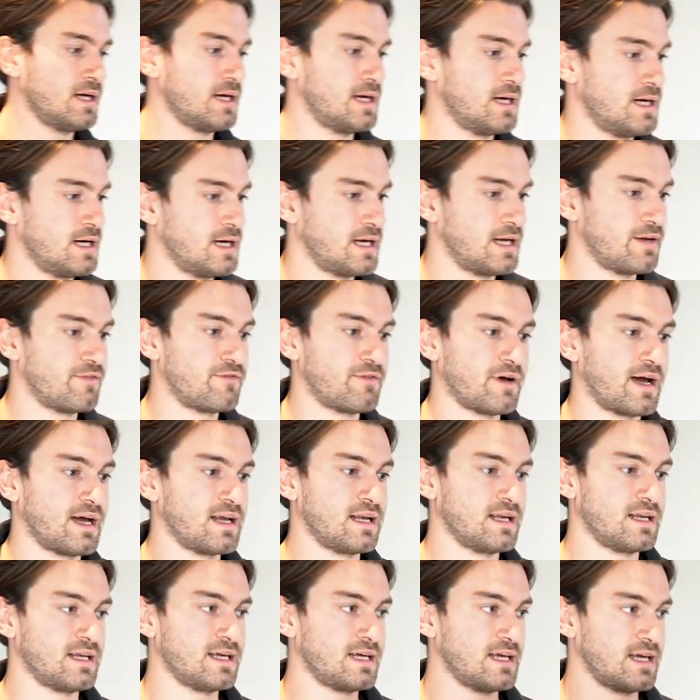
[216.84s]
Uh, and
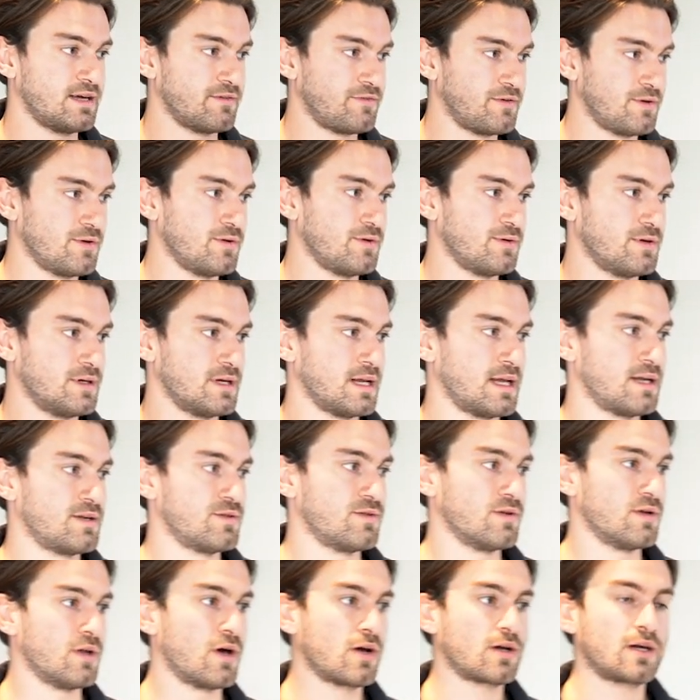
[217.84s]
finally, if you intend
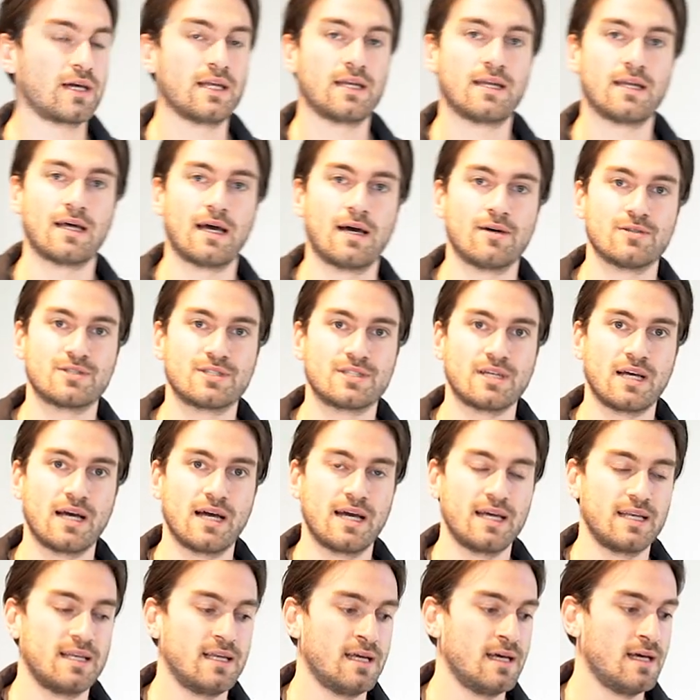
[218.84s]
to lock it
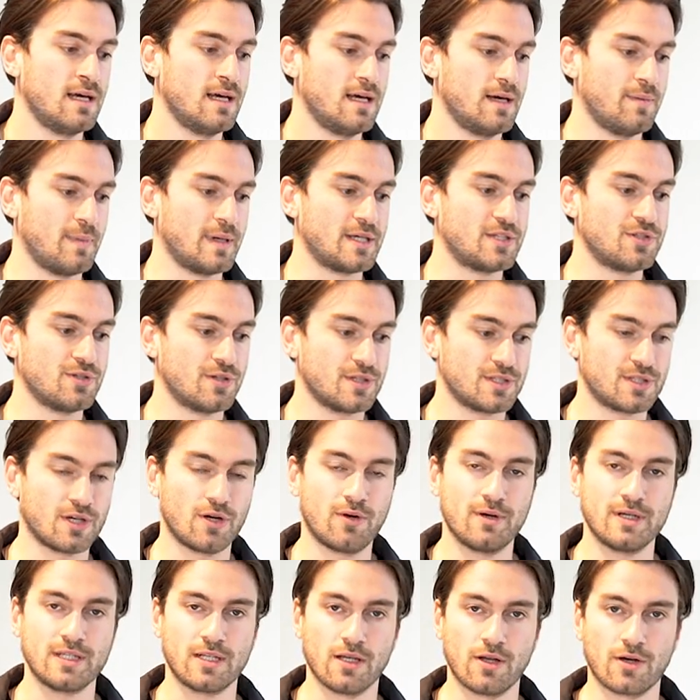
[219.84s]
outside, make sure it's
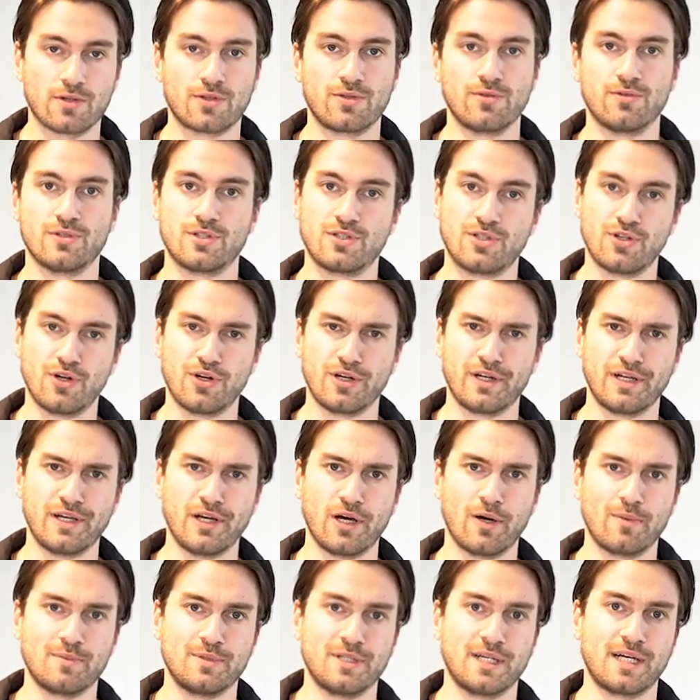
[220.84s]
always locked to a
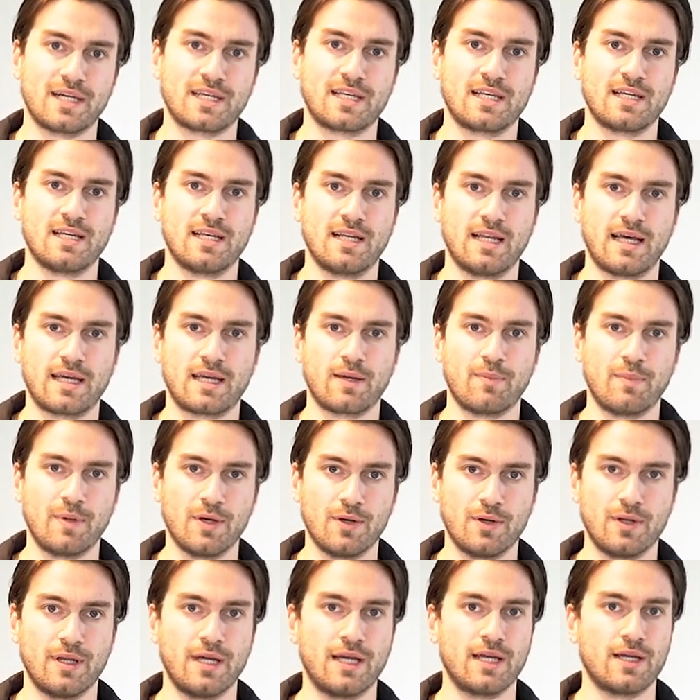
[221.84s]
sturdy object, like a
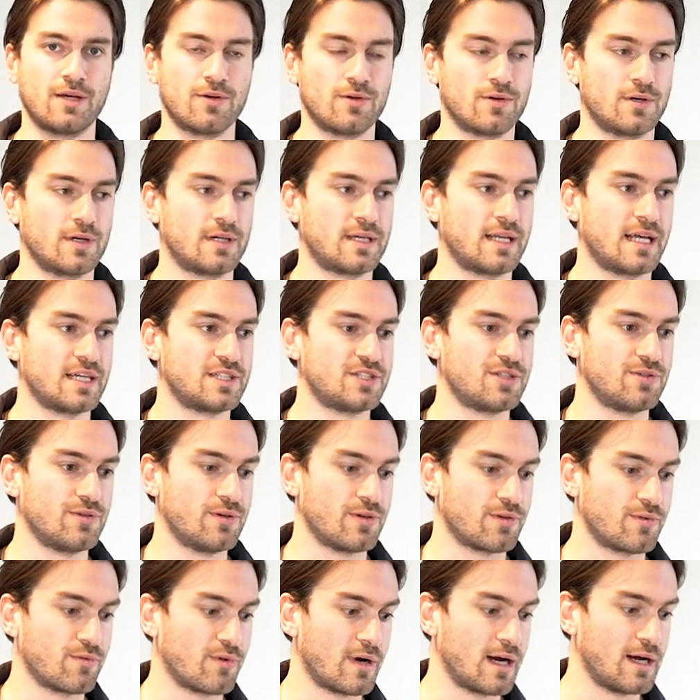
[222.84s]
building or attached to
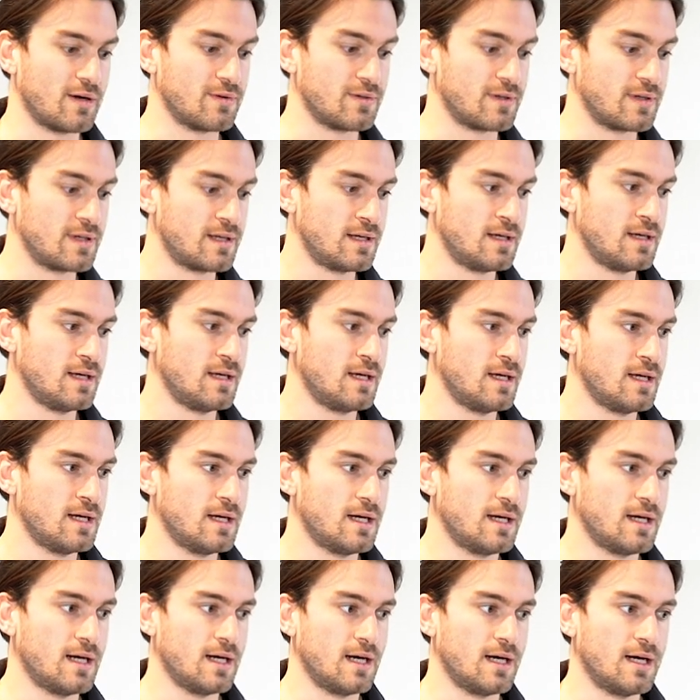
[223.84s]
the ground.
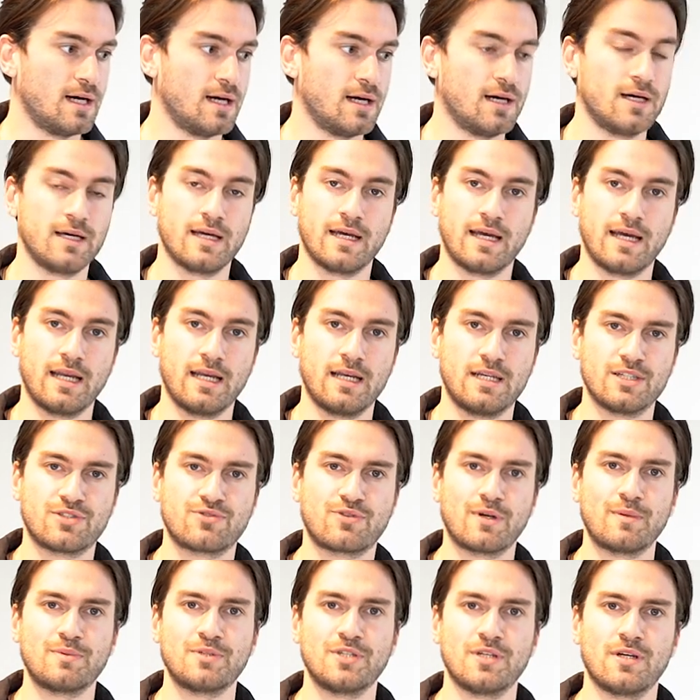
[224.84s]
Uh, in the
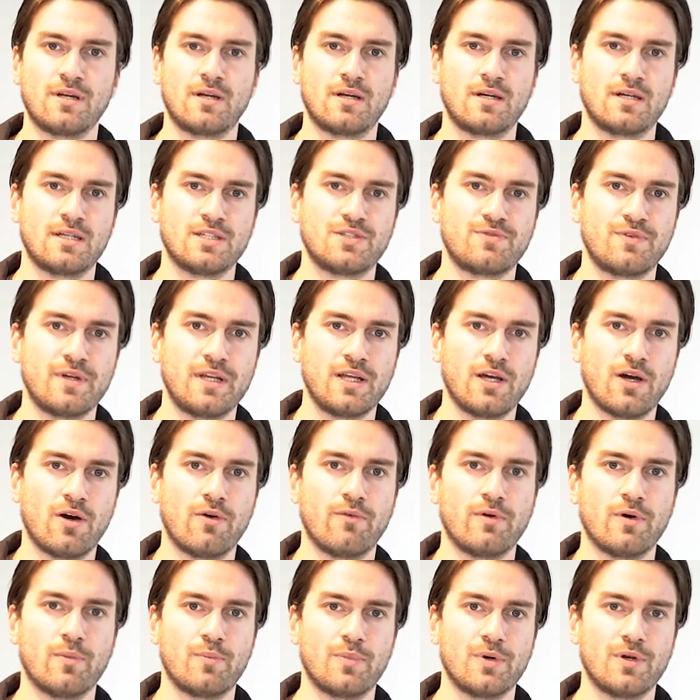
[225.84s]
description under this video
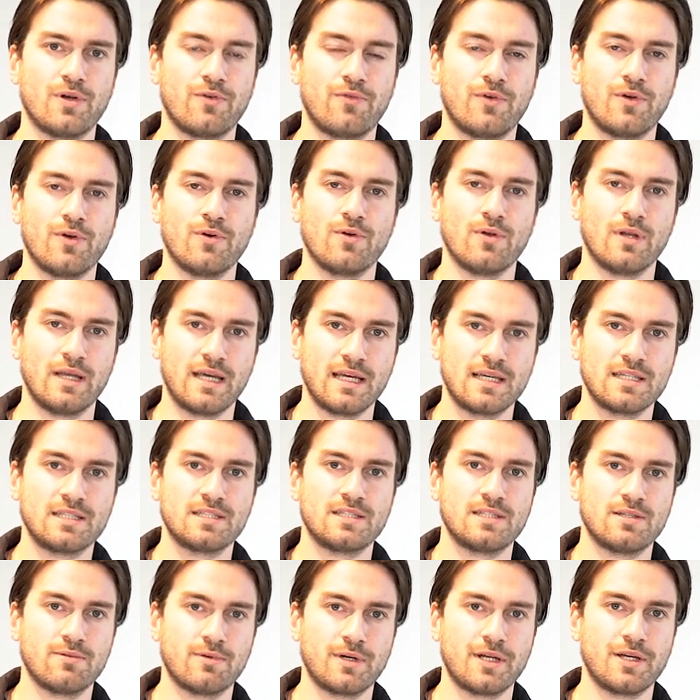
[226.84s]
we'll put a few
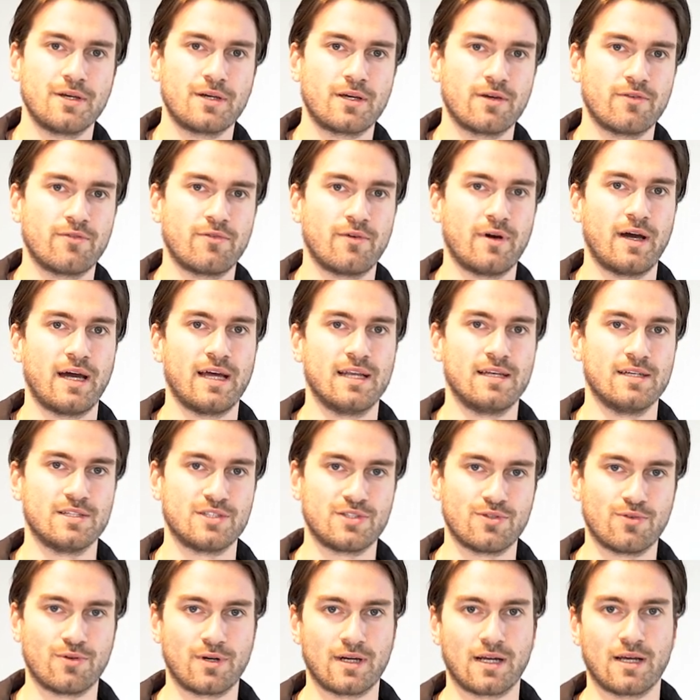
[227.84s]
links where you can find the
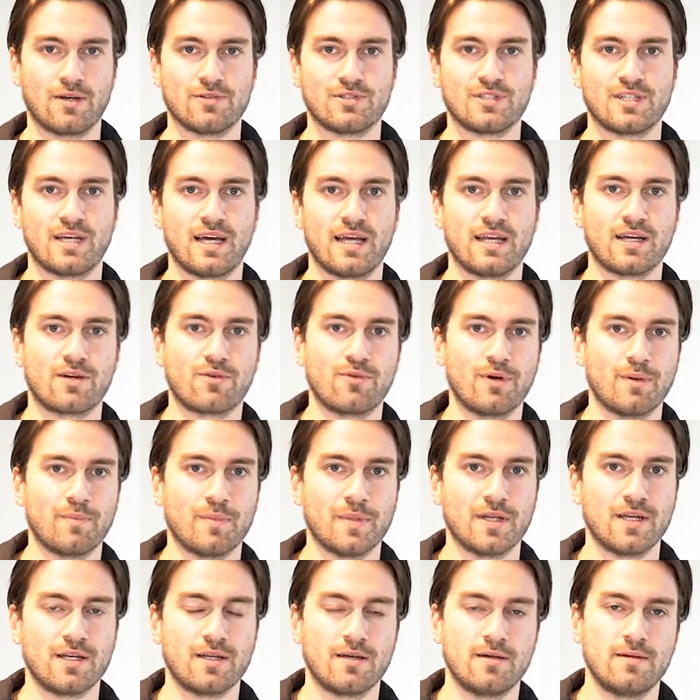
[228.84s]
storing outside
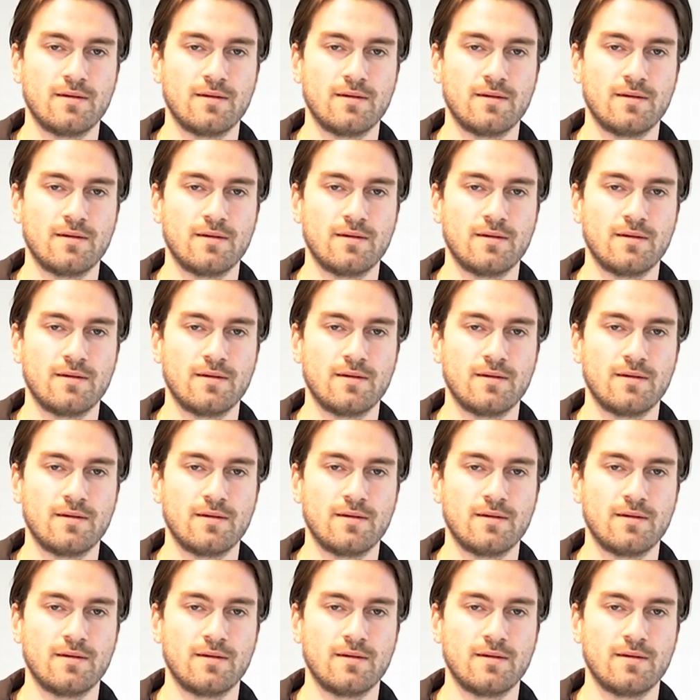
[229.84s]
equipment.